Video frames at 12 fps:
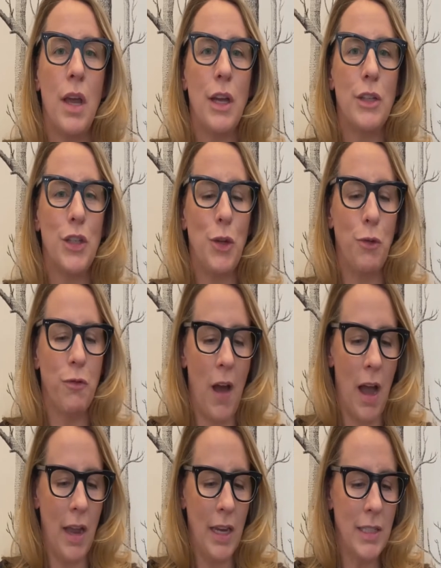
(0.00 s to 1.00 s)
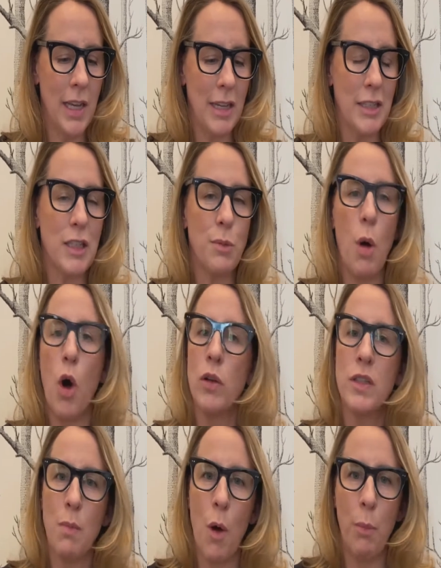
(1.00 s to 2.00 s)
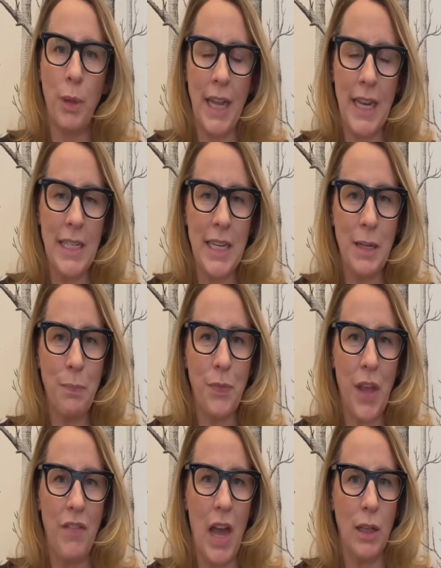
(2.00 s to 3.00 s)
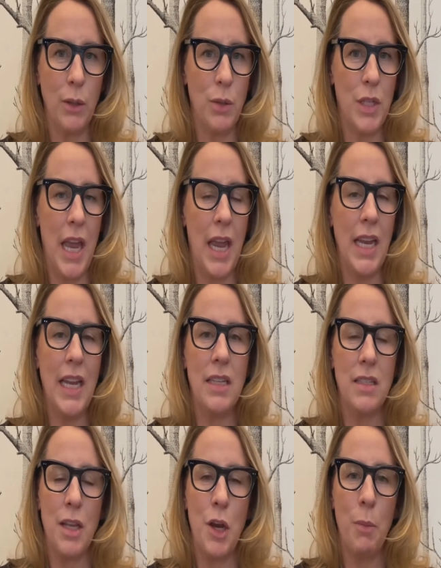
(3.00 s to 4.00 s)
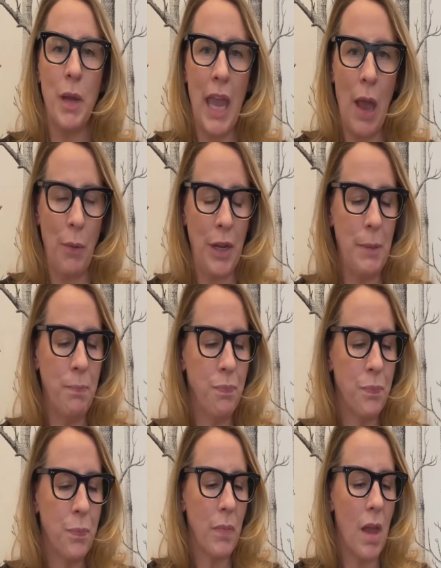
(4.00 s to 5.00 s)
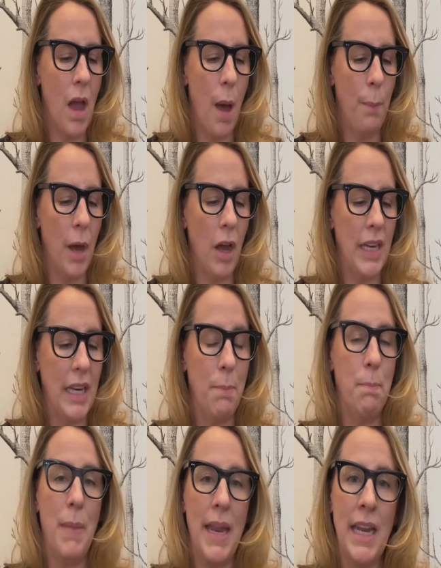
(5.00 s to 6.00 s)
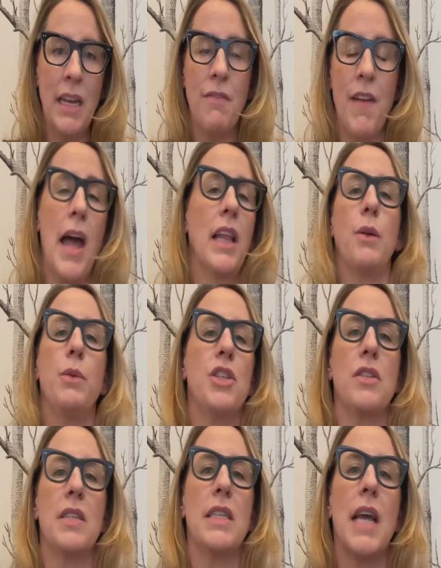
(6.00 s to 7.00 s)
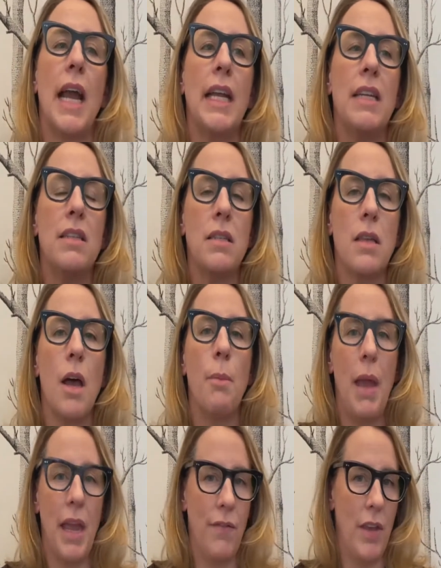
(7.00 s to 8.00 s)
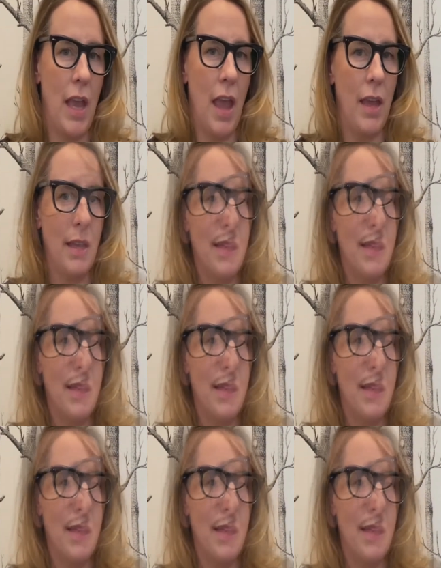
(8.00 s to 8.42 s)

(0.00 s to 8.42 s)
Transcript: to find a small, small planting of Aligoté in Sonoma County up in Bennett Valley, which is a tiny sub AVA.